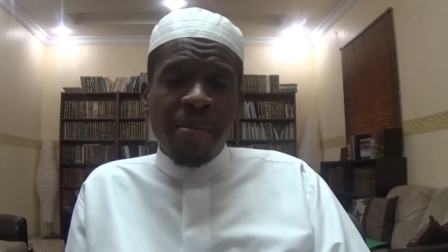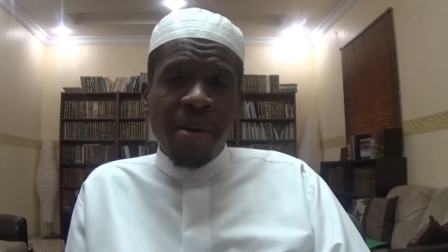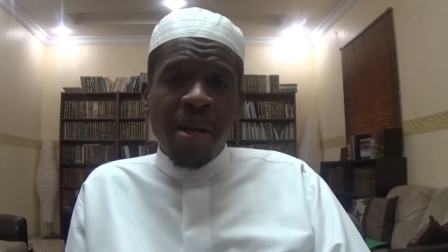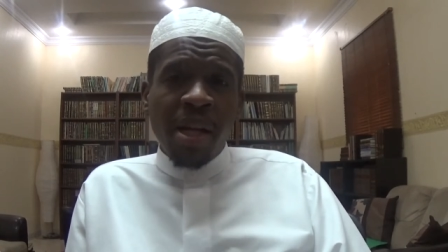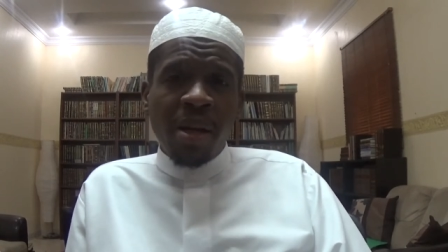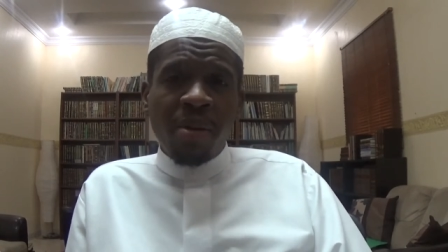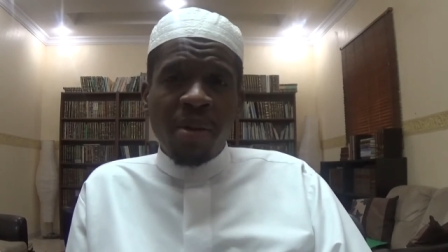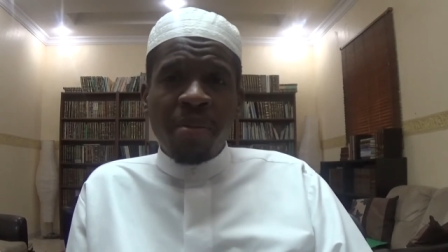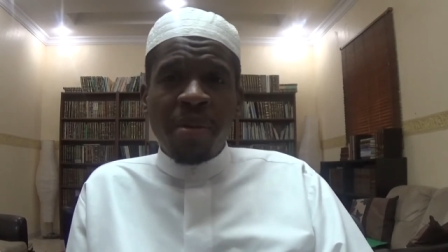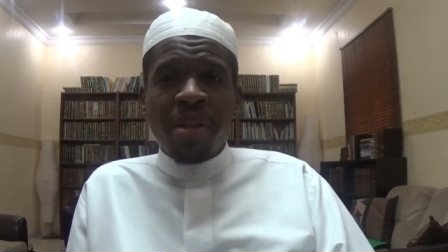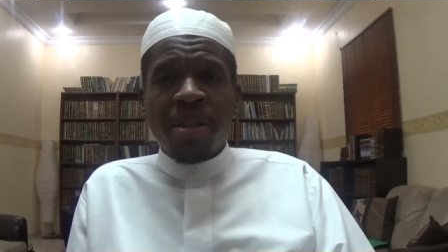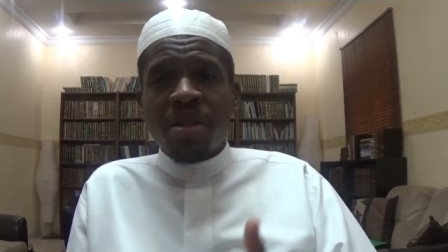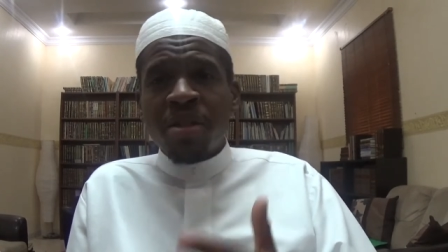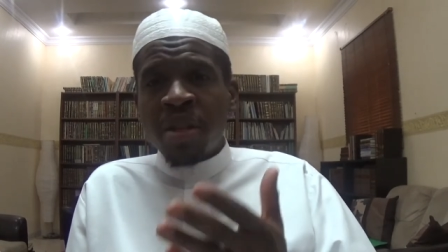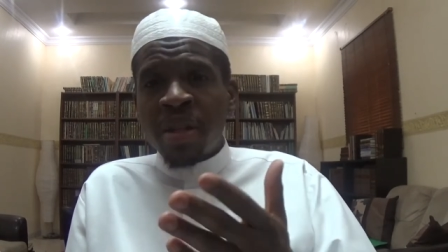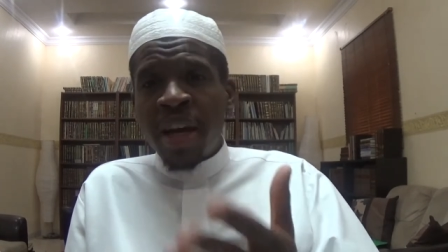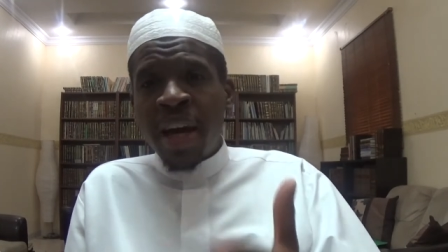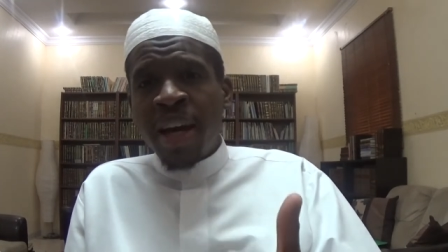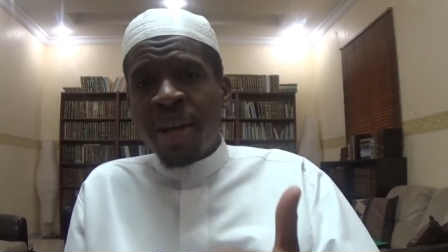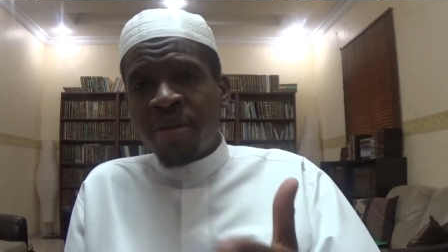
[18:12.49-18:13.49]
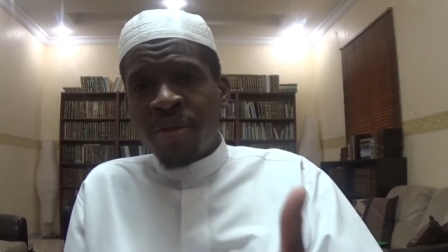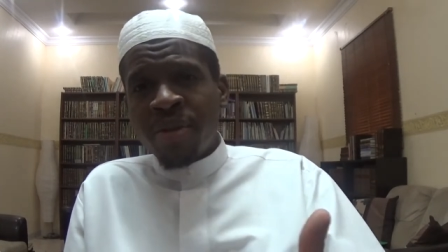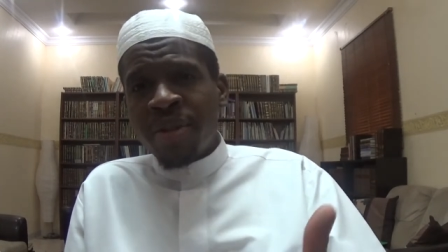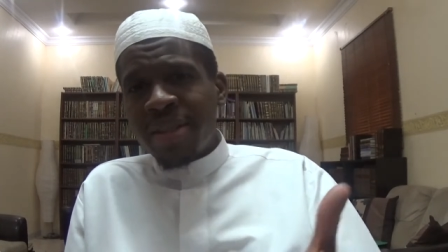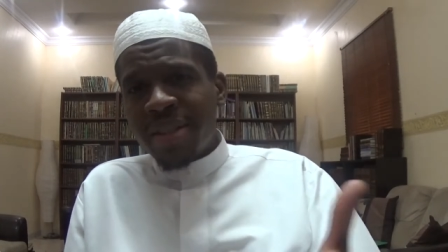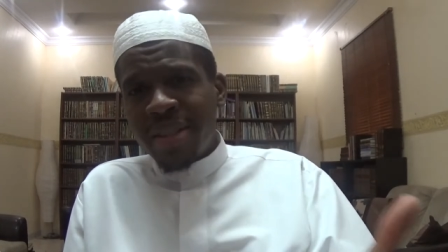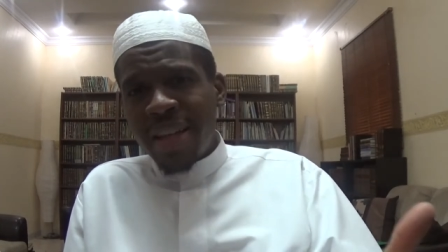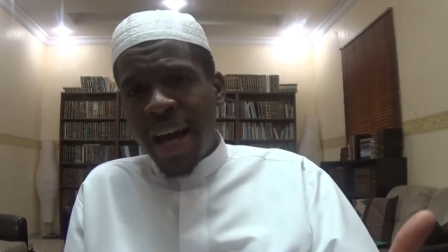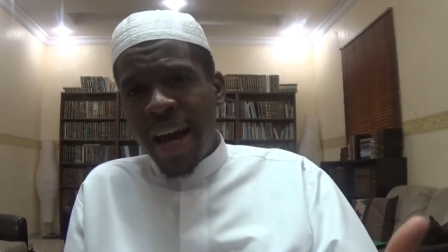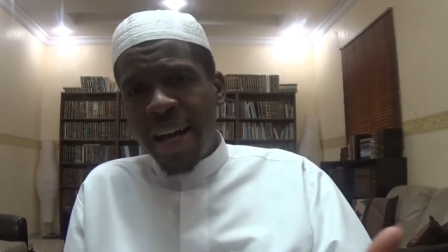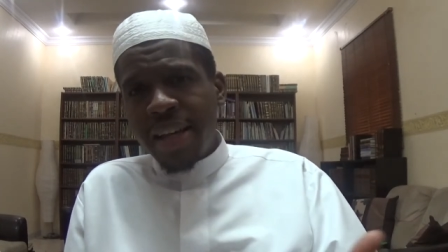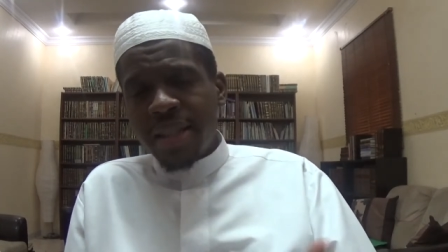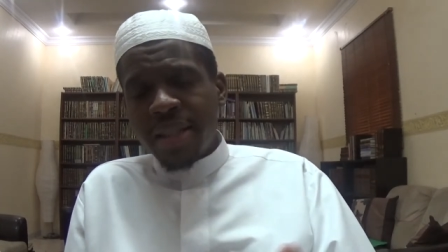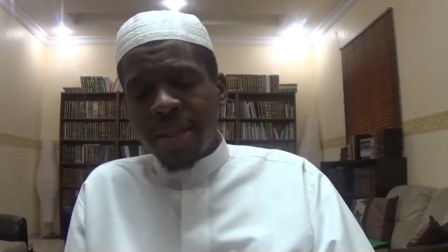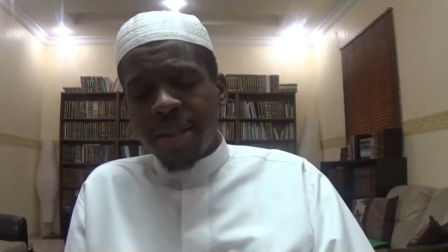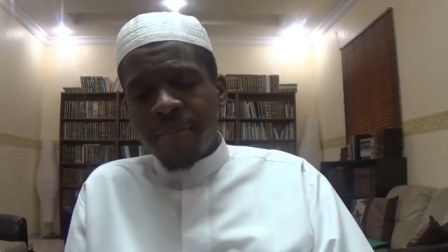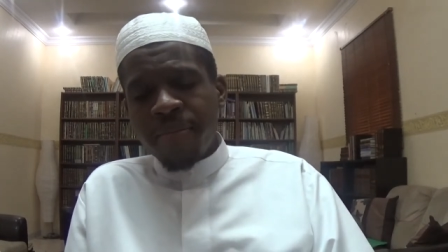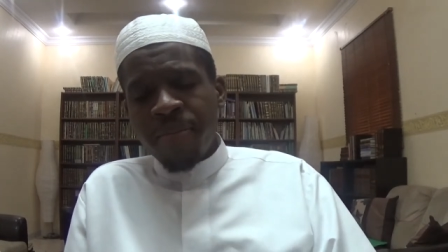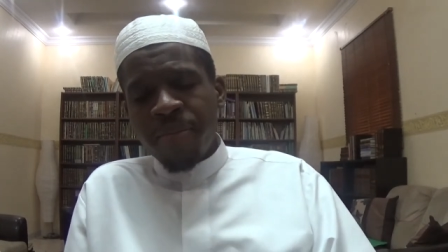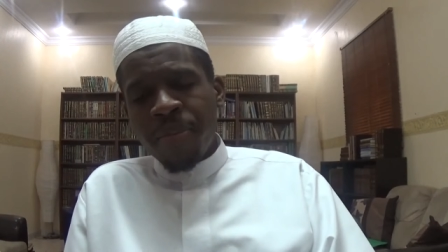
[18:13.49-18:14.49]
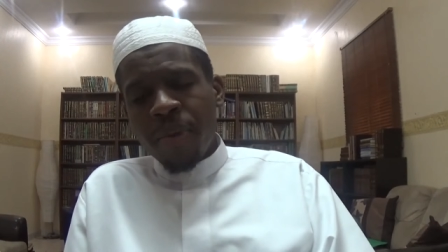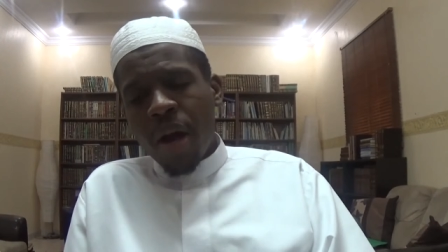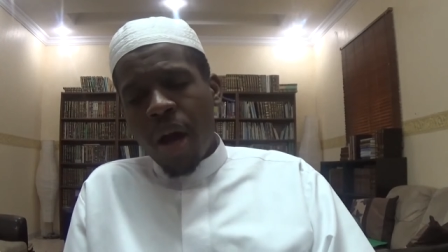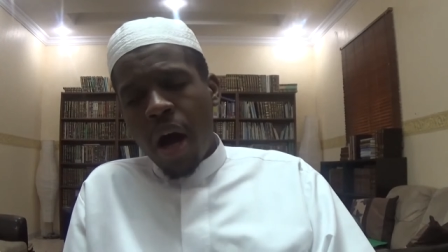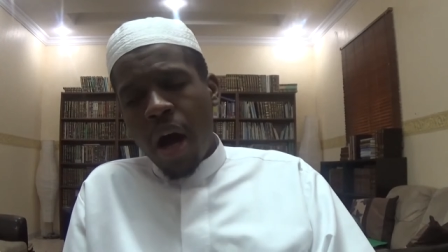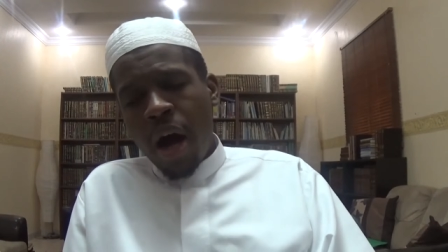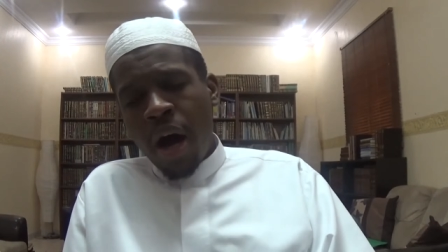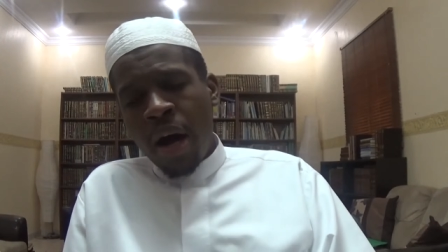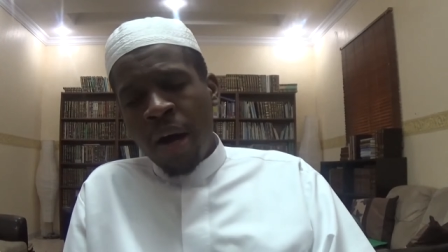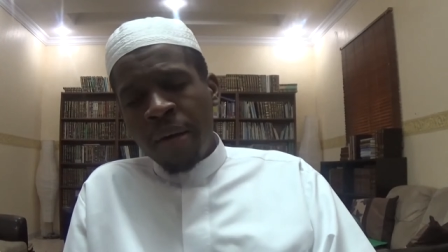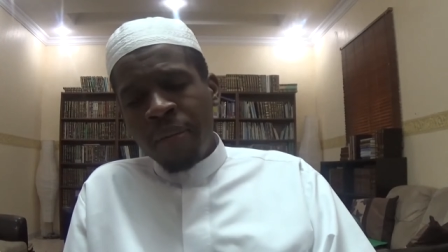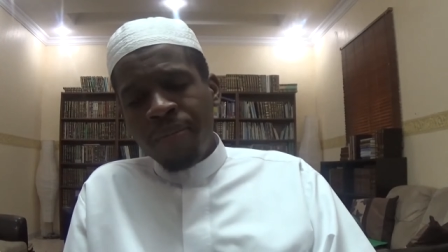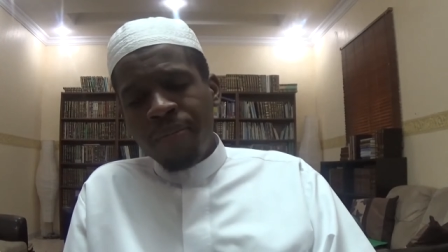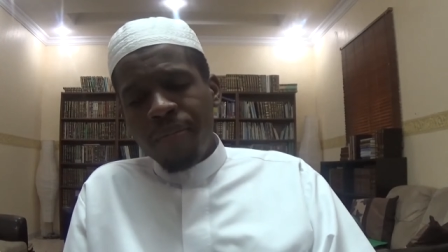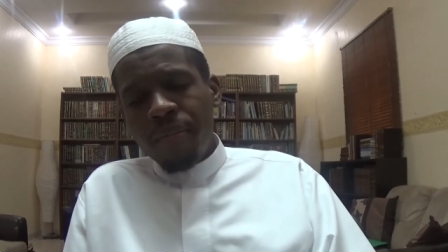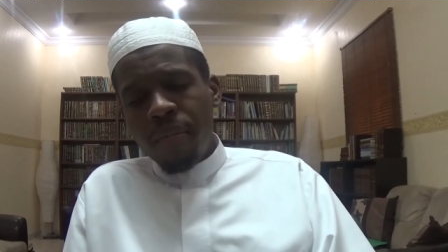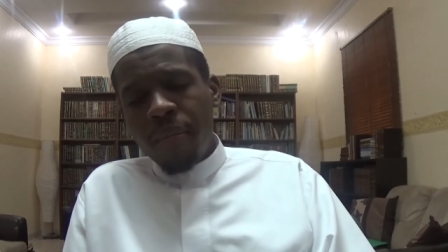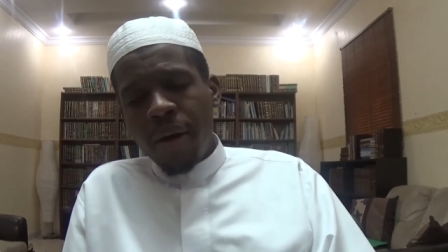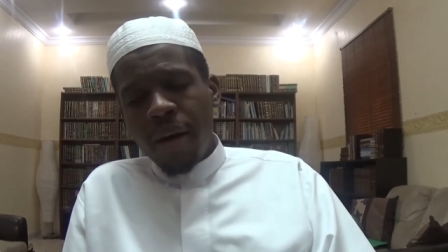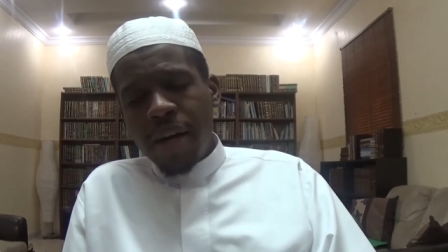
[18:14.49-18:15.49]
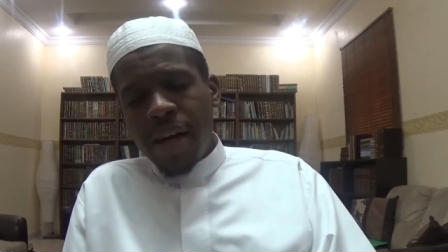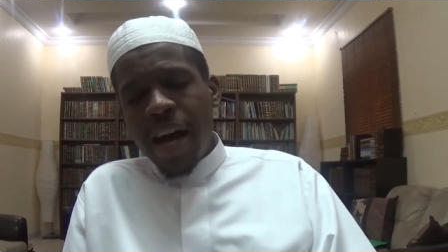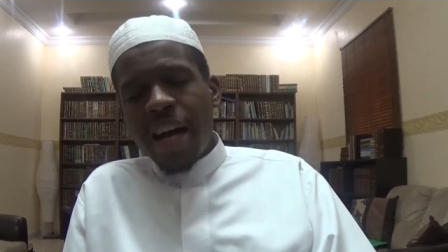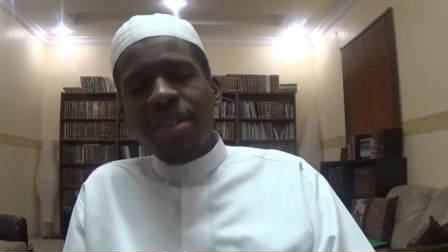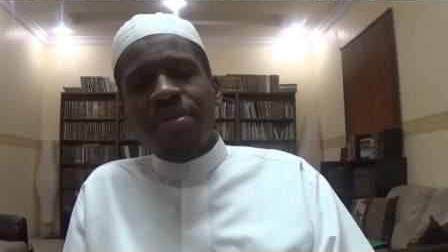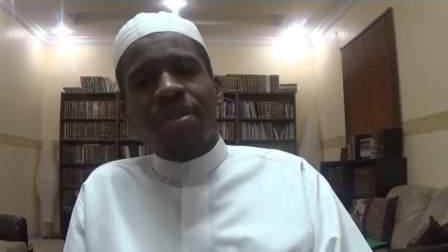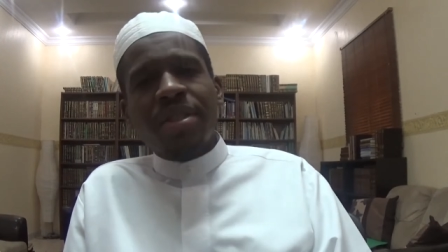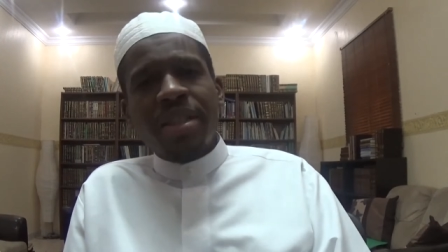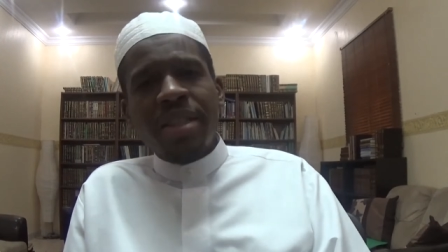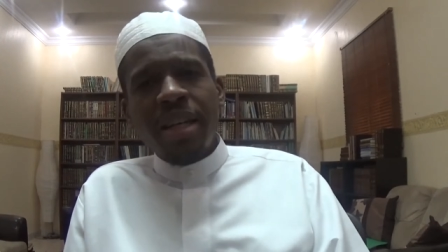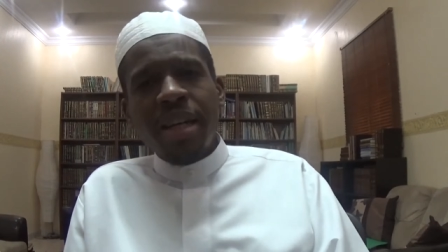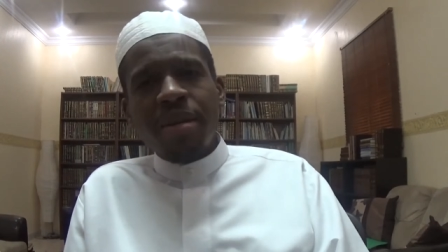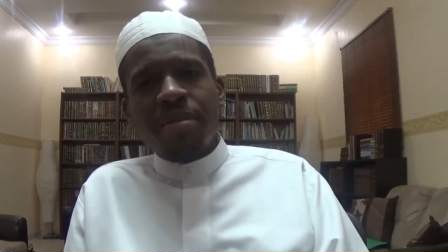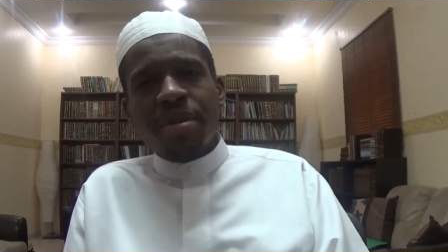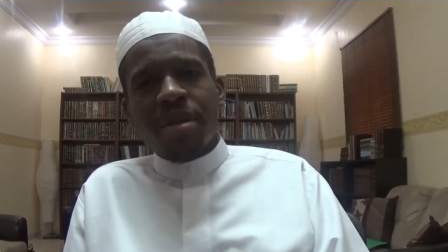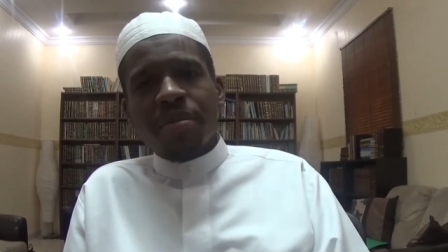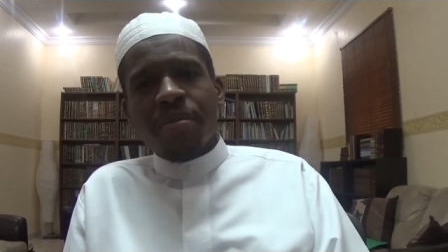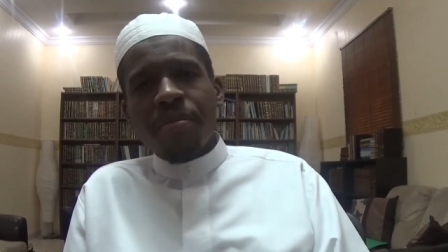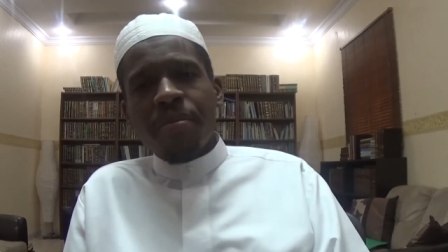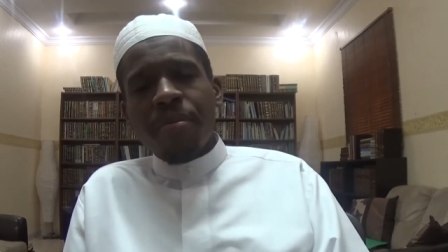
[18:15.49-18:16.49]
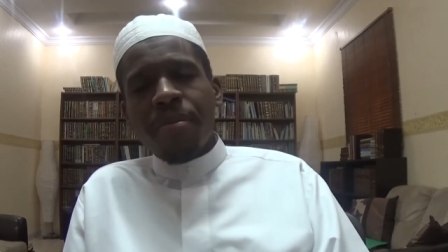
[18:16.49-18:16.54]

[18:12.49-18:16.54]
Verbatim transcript: men and women to handle this task. Um, as for tips,